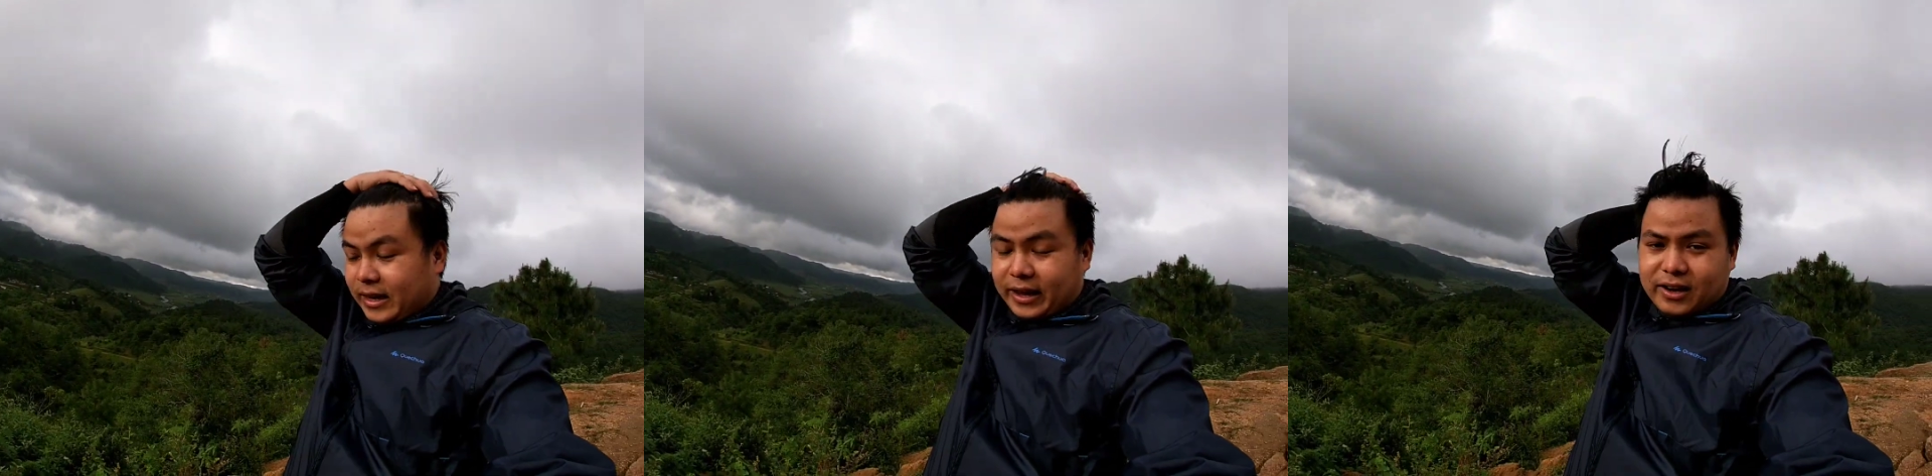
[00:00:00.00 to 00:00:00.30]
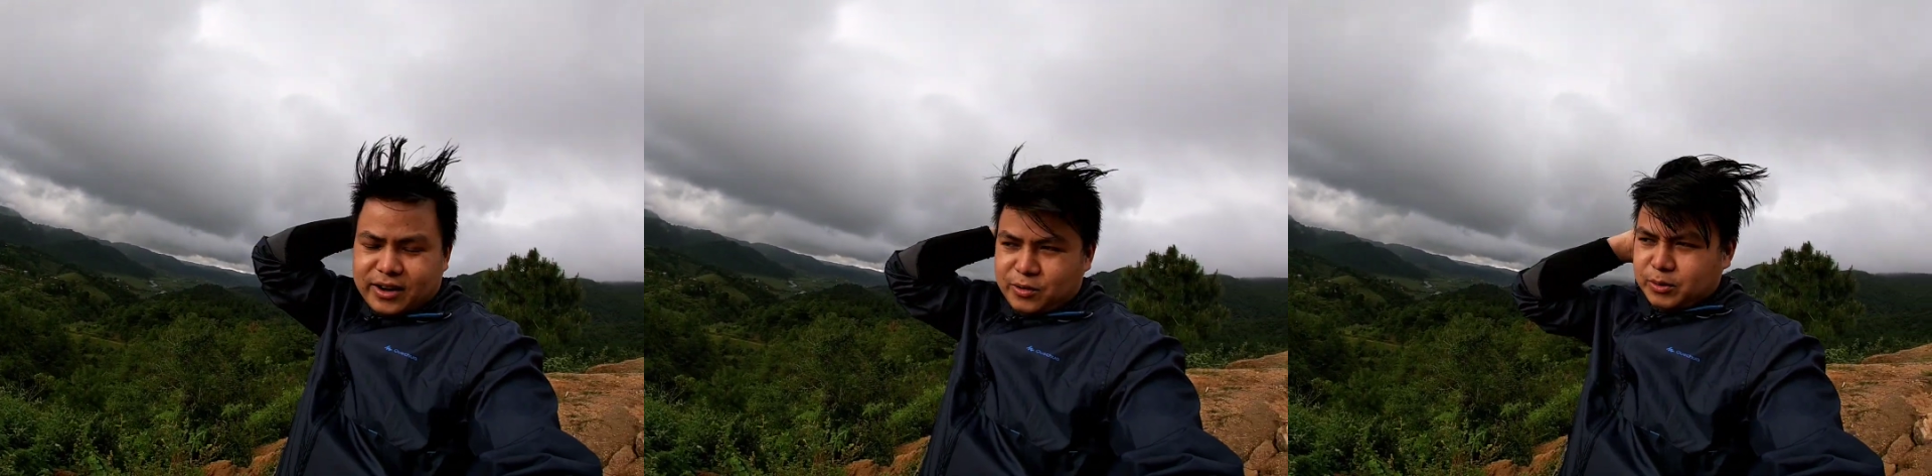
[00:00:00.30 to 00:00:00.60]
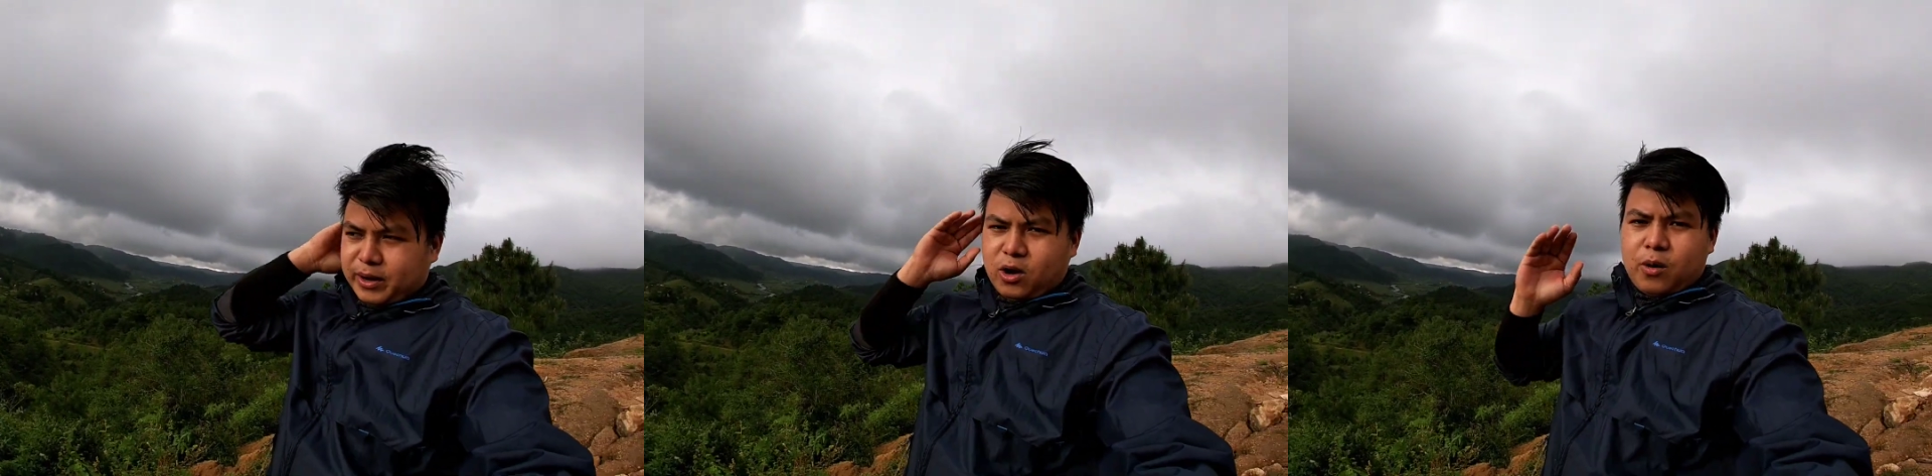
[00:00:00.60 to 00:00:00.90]
angry
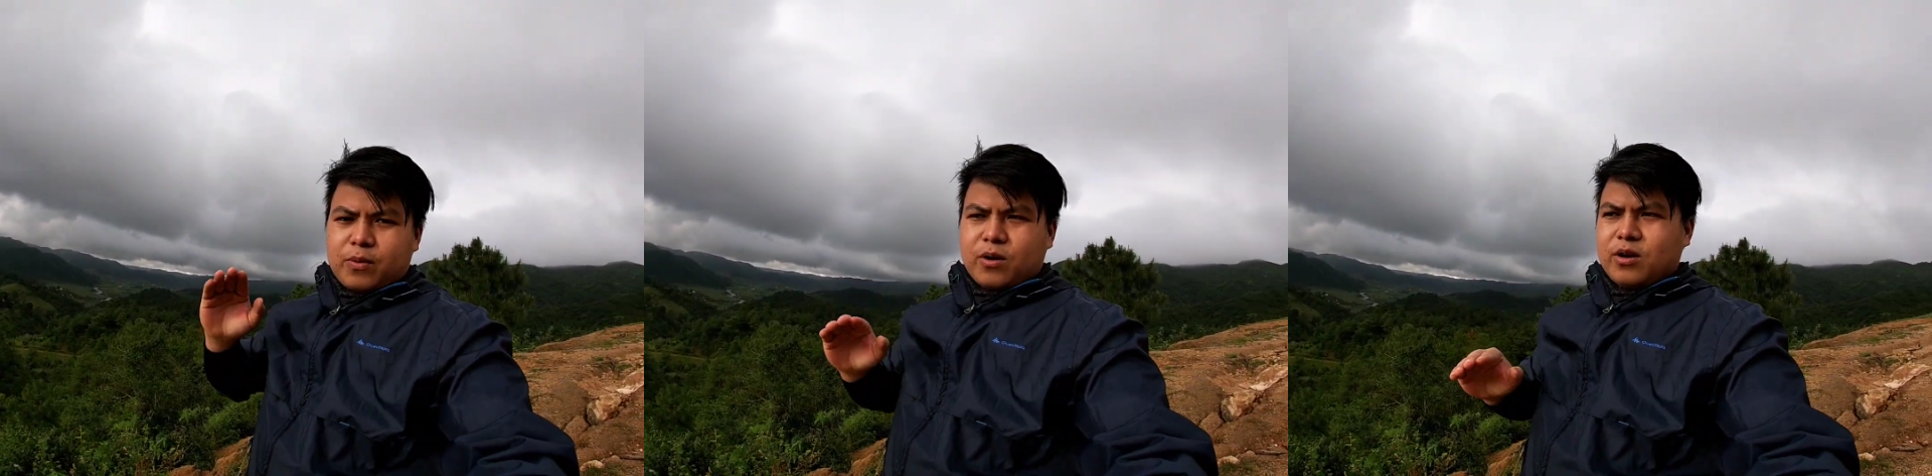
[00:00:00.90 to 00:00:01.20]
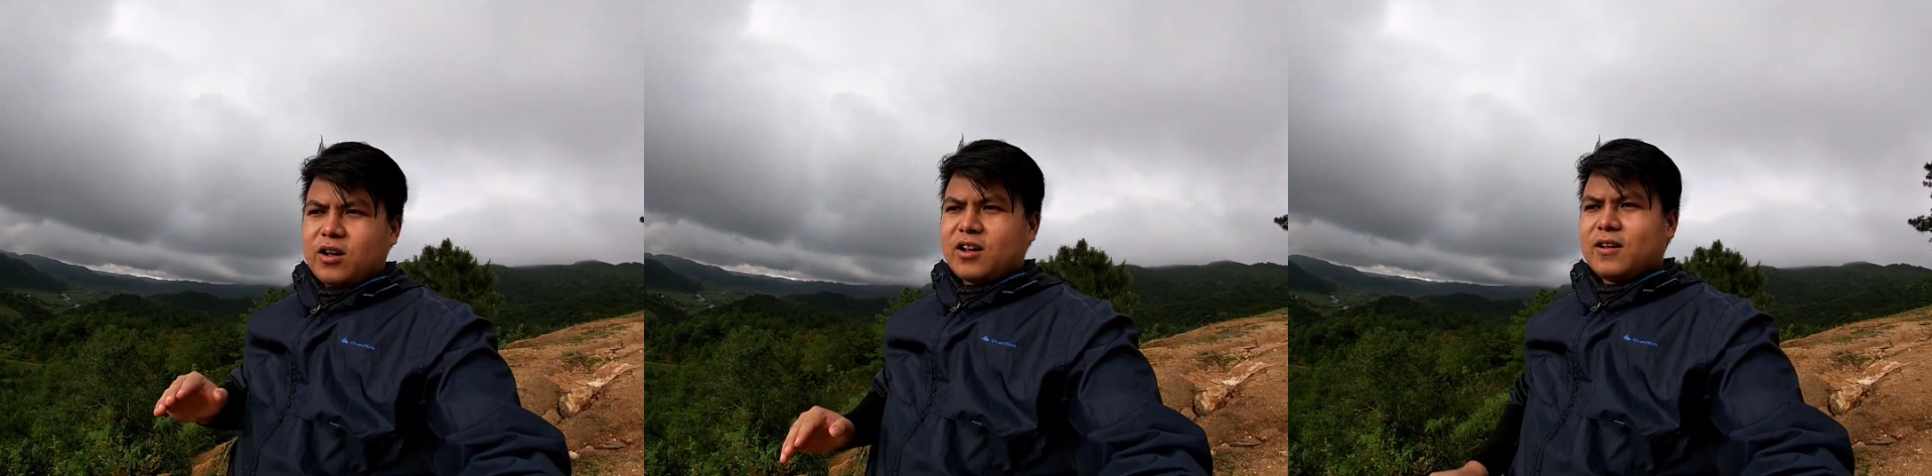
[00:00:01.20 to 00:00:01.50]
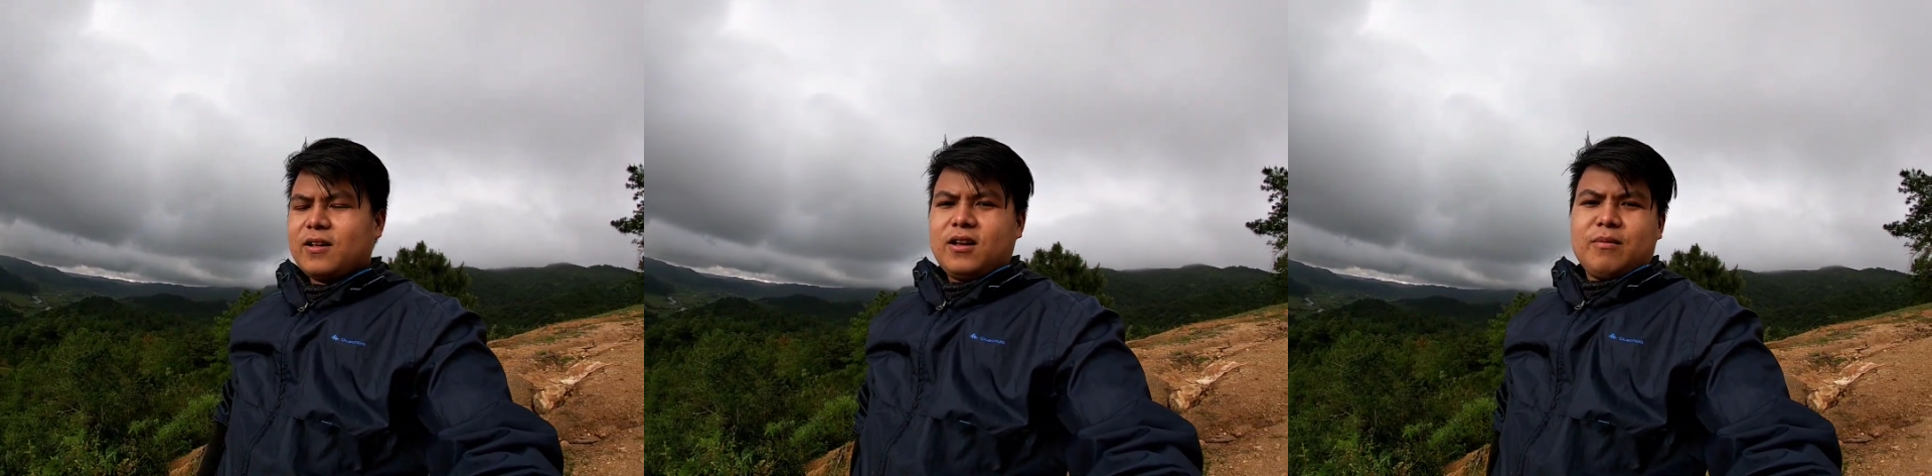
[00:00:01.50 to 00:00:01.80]
with my GoPro.
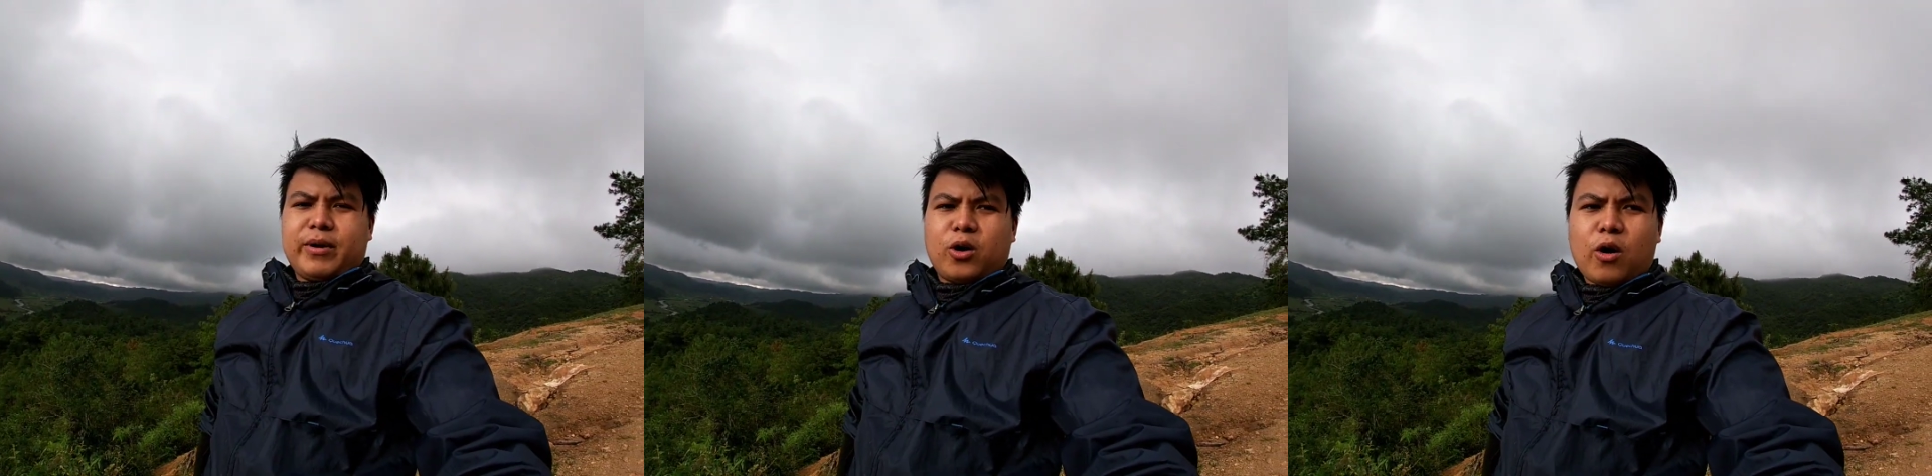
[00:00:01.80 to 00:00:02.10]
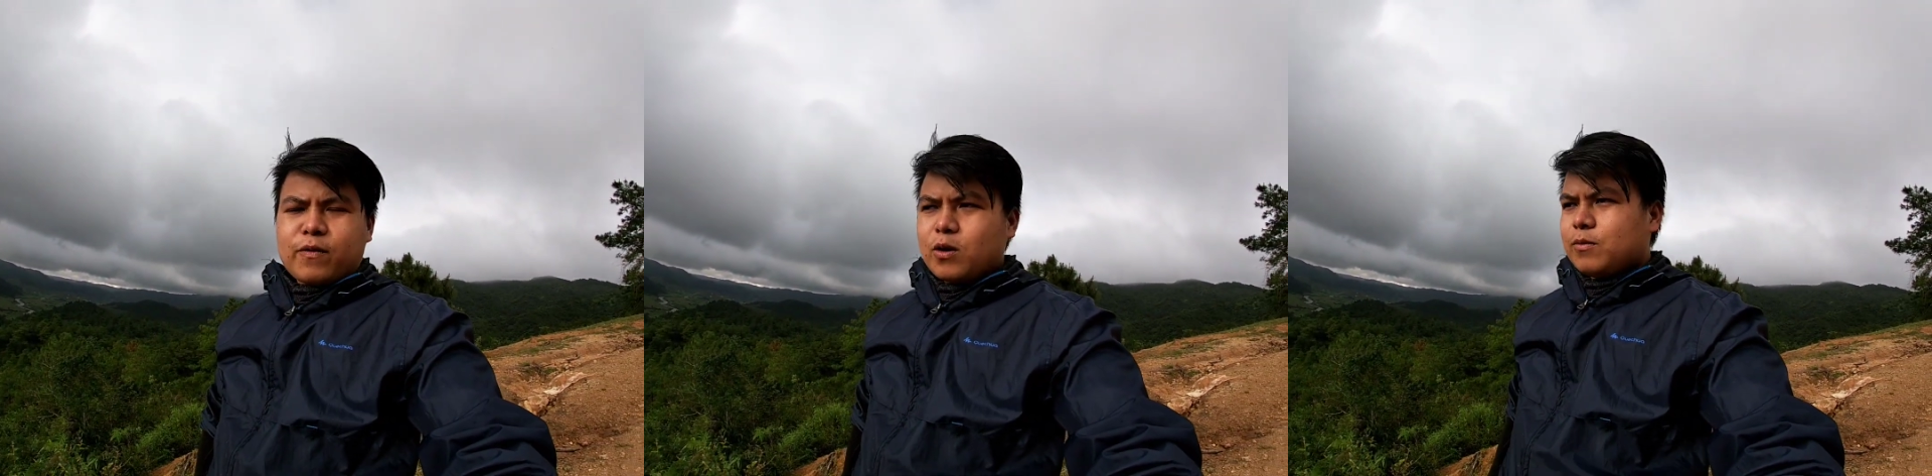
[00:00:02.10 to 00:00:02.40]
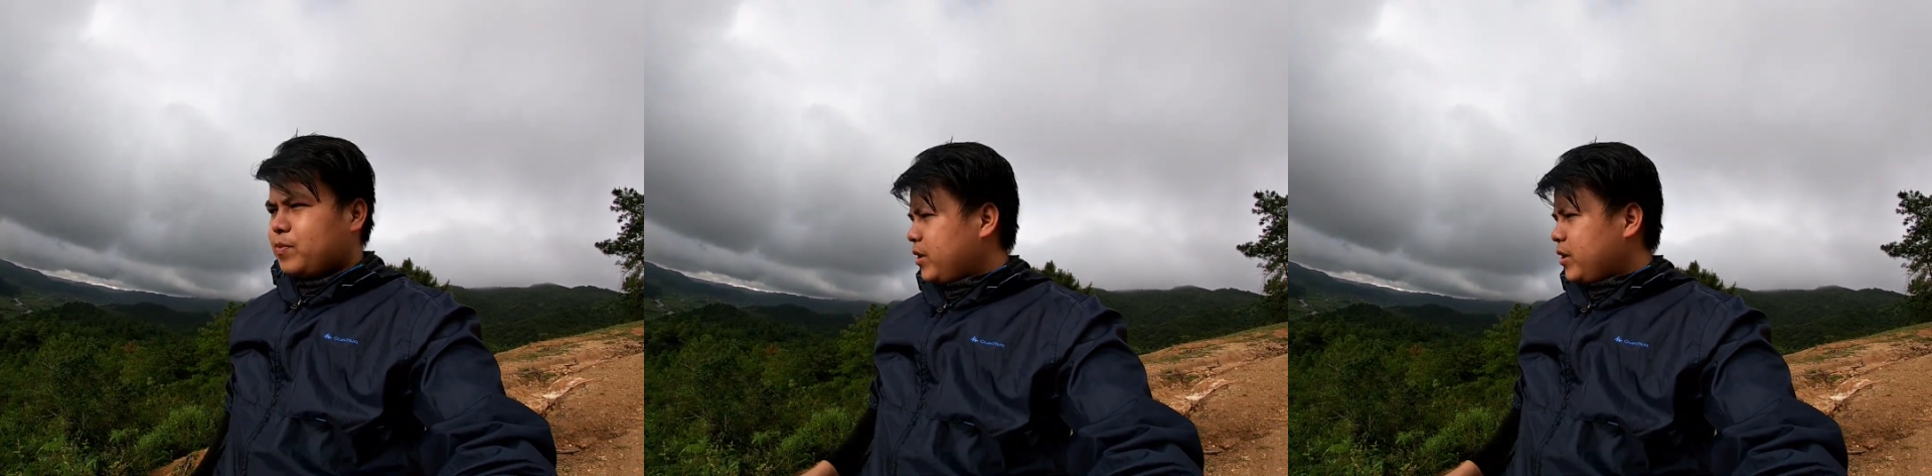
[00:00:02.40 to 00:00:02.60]
My GoPro,